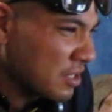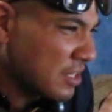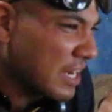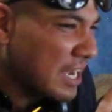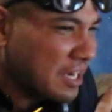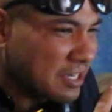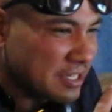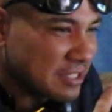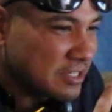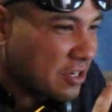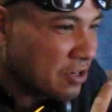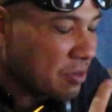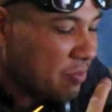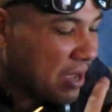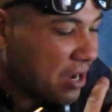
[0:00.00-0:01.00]
Then I couldn't
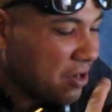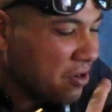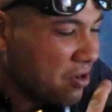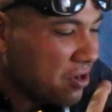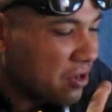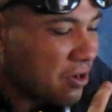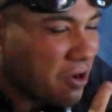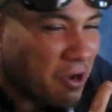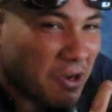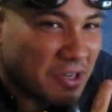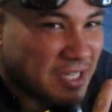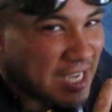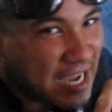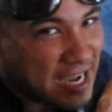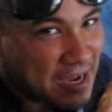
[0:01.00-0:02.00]
turn it back on all
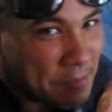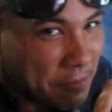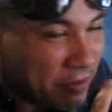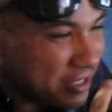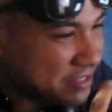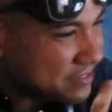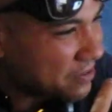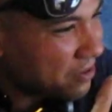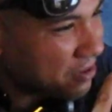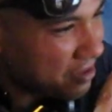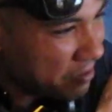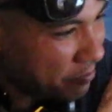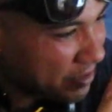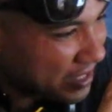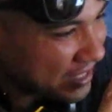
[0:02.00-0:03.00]
day. I'm pressing
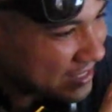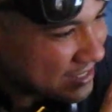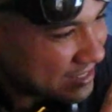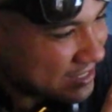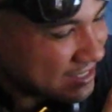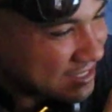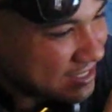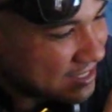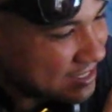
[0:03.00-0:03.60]
all the buttons,